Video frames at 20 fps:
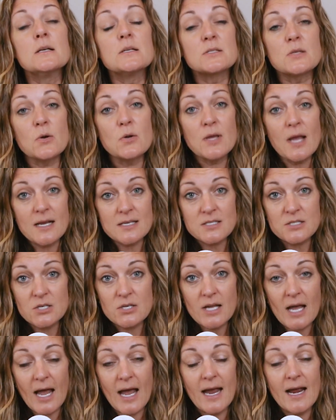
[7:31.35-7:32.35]
So,
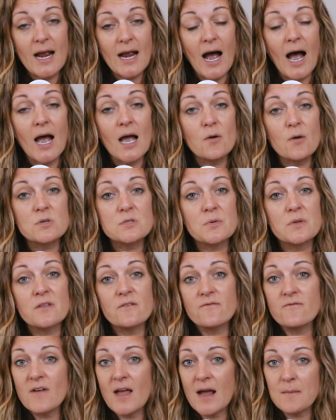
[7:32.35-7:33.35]
yesterday, I was with
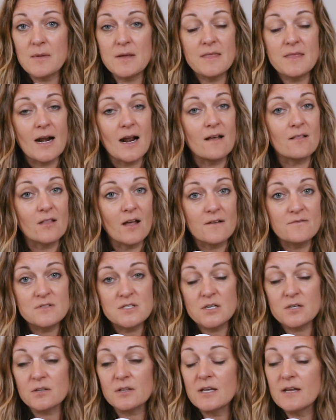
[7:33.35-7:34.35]
a family that I love
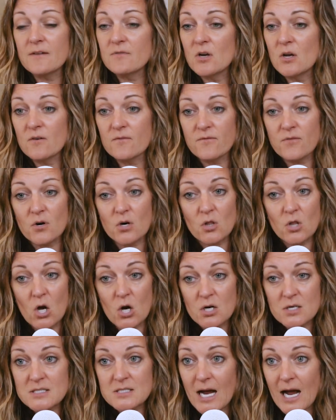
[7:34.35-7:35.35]
dearly, have known for a
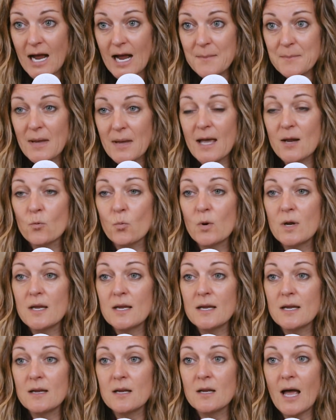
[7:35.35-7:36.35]
long time, and
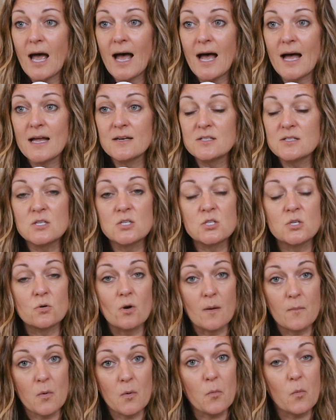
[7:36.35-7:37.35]
we had to
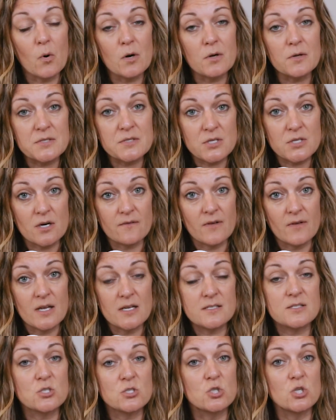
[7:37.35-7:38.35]
do a memorial
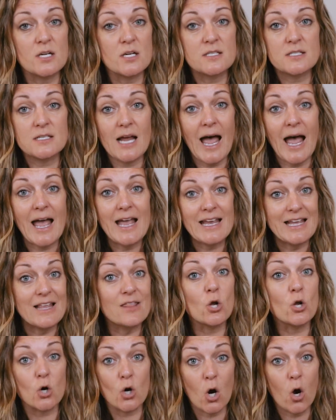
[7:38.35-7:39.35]
service just
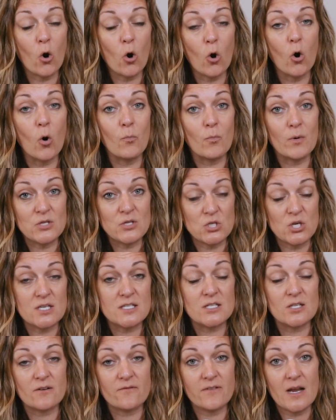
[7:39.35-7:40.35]
in their home with
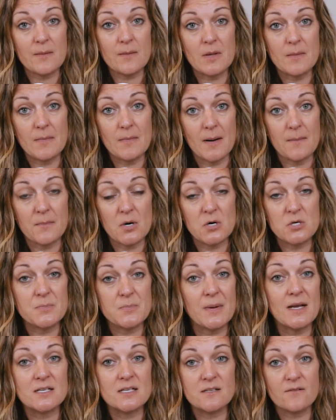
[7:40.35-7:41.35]
just their family members
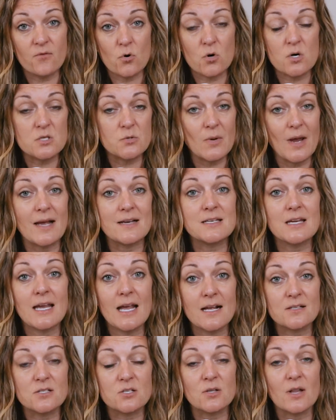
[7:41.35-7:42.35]
because, of course, we had to
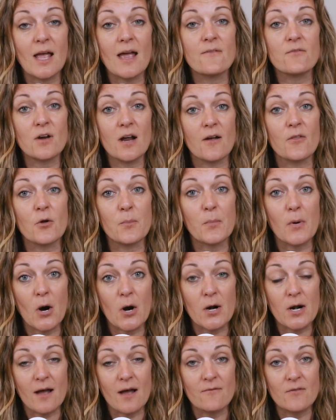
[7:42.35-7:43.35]
cancel every other
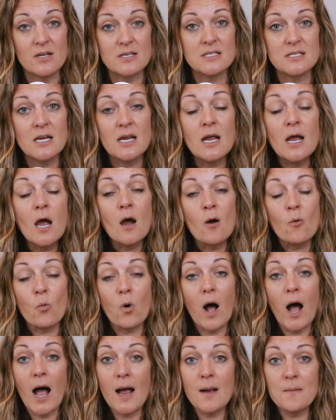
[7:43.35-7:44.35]
part of it.
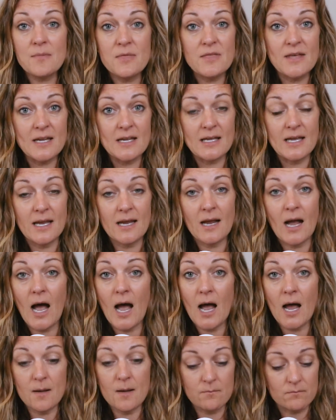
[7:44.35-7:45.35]
Well, I'm thinking
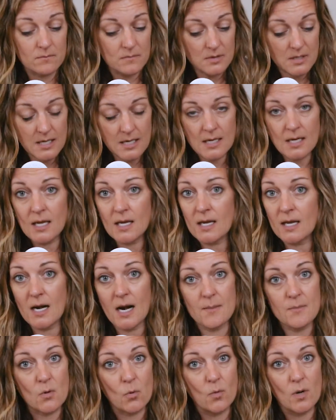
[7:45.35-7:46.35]
I'm leading and
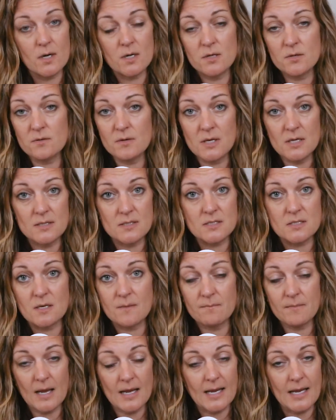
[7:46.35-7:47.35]
I'm the one who needs to
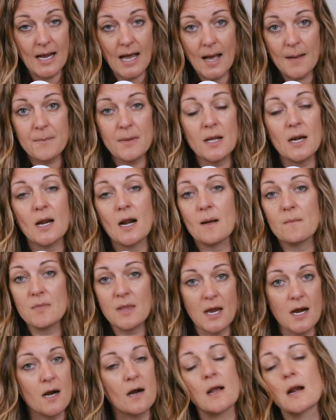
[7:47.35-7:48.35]
make it happen and I'm
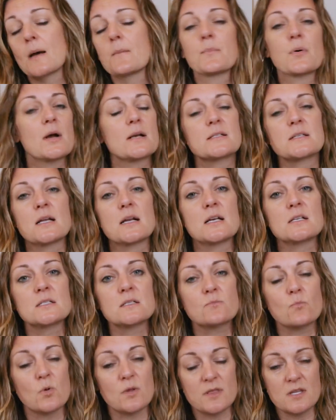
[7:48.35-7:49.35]
there and I'm present
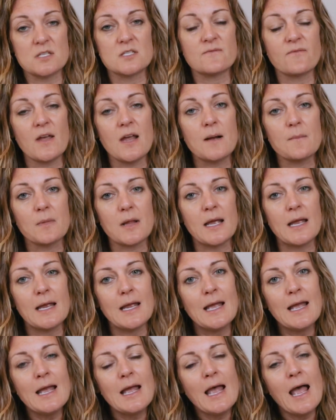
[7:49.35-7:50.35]
as with this family.
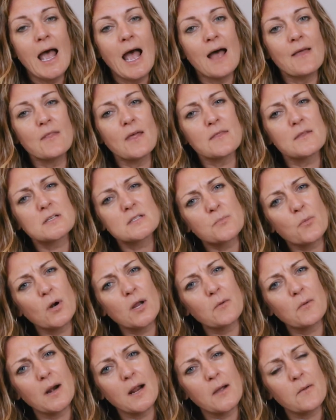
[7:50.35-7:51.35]
And then this
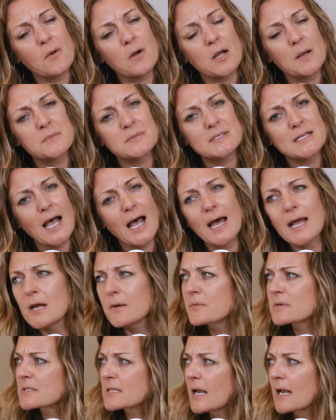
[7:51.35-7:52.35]
morning when I woke up sad,
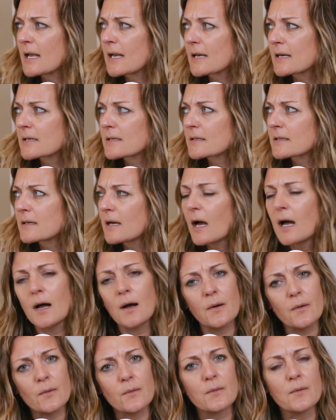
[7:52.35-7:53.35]
it was like,
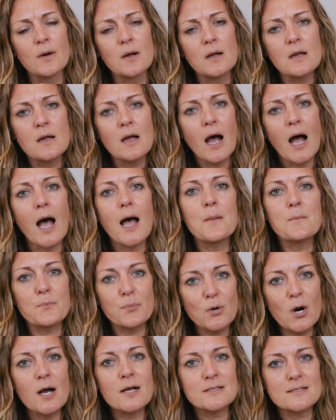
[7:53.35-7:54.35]
oh, I'm
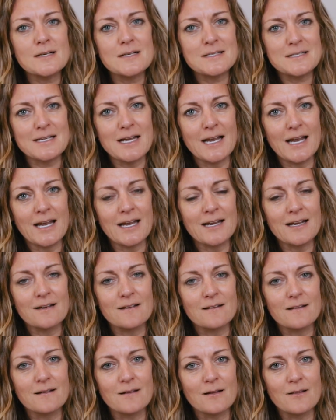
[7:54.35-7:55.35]
processing
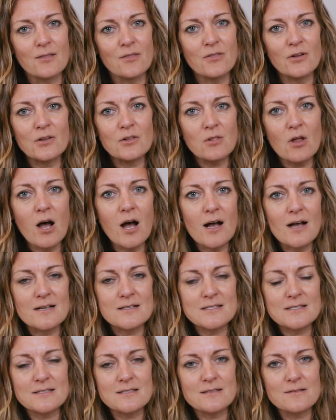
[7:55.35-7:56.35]
the
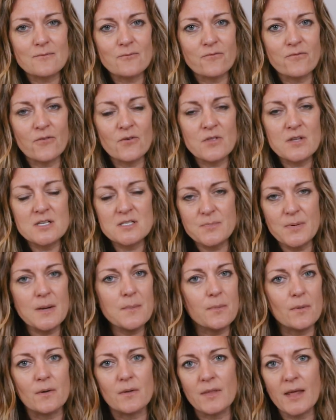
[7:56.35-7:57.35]
loss for these
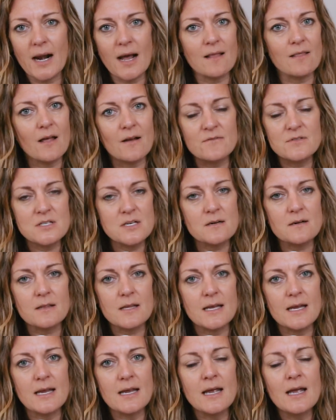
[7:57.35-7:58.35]
people that I love
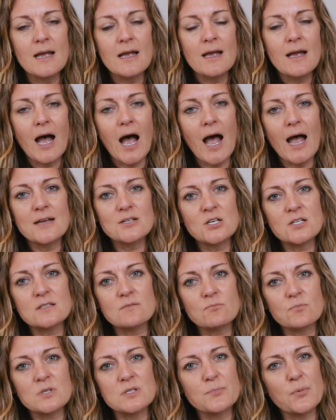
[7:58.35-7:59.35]
dearly. I
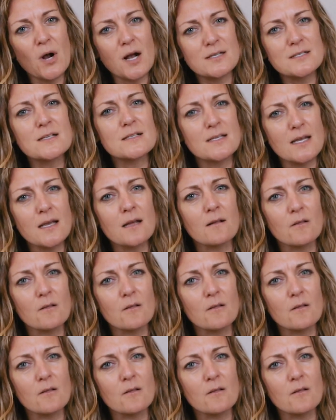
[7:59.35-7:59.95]
just was processing it a